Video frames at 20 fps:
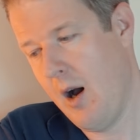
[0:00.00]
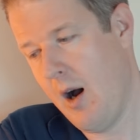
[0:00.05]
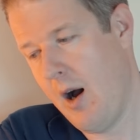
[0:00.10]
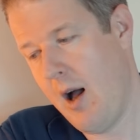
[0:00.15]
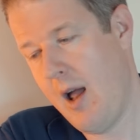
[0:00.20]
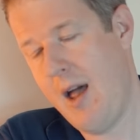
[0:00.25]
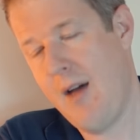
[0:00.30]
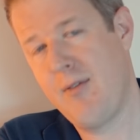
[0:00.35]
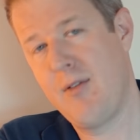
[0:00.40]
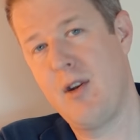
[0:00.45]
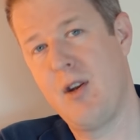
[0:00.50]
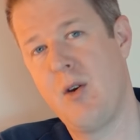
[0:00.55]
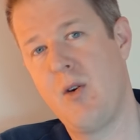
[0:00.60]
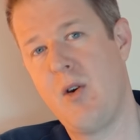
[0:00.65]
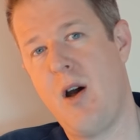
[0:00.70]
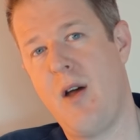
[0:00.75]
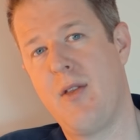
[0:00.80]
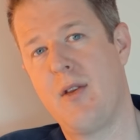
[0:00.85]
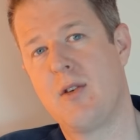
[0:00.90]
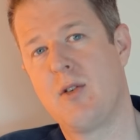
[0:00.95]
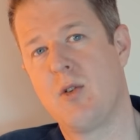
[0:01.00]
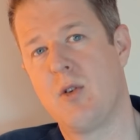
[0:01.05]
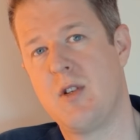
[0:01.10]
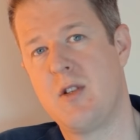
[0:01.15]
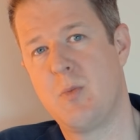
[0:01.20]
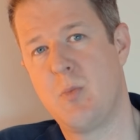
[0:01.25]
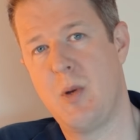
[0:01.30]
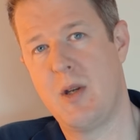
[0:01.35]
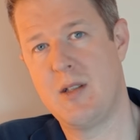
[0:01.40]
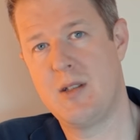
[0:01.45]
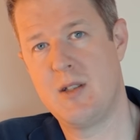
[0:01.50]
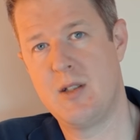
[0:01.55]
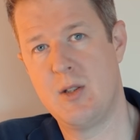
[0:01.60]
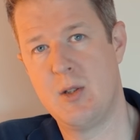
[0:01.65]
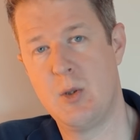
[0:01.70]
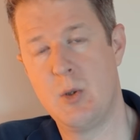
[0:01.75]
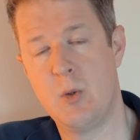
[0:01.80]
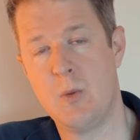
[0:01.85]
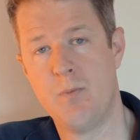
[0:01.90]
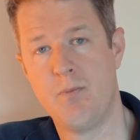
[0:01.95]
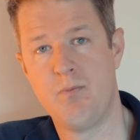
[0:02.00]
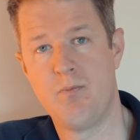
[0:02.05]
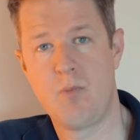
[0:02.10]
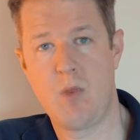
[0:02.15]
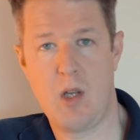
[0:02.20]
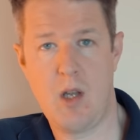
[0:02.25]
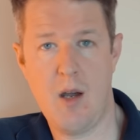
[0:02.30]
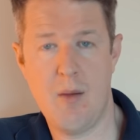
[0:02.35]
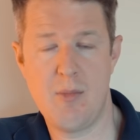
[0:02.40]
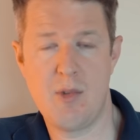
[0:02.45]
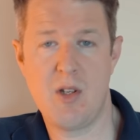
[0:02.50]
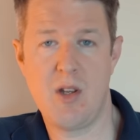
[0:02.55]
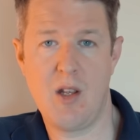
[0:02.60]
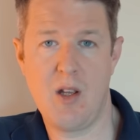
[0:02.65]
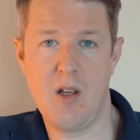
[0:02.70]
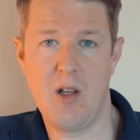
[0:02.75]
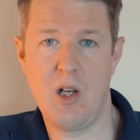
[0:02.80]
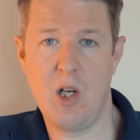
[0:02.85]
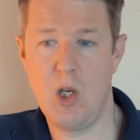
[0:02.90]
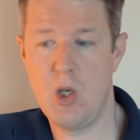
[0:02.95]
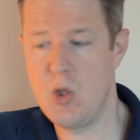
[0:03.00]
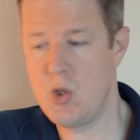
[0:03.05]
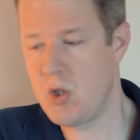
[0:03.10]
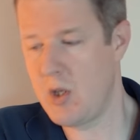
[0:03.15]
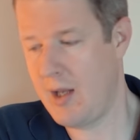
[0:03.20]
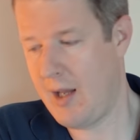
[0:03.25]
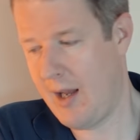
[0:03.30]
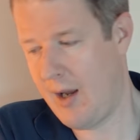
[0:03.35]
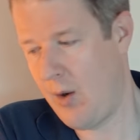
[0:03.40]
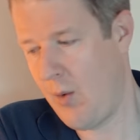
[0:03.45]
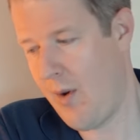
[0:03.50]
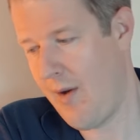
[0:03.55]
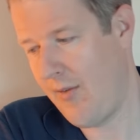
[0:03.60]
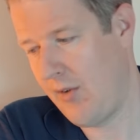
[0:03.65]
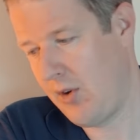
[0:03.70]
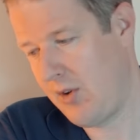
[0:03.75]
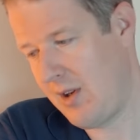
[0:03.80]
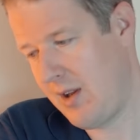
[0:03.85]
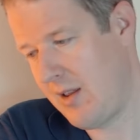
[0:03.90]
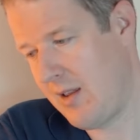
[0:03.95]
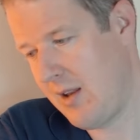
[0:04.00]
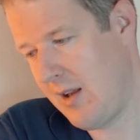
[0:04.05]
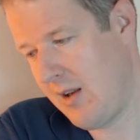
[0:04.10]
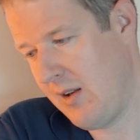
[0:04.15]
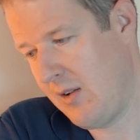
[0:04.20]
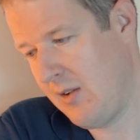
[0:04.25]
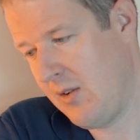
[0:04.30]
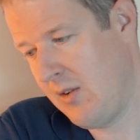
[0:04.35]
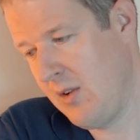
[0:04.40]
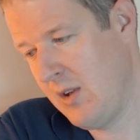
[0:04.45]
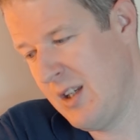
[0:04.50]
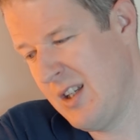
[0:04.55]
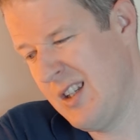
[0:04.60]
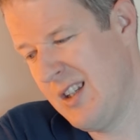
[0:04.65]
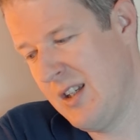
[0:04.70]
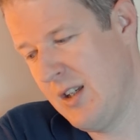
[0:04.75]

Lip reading: I have no other choice but to come to the conclusion that whoever did this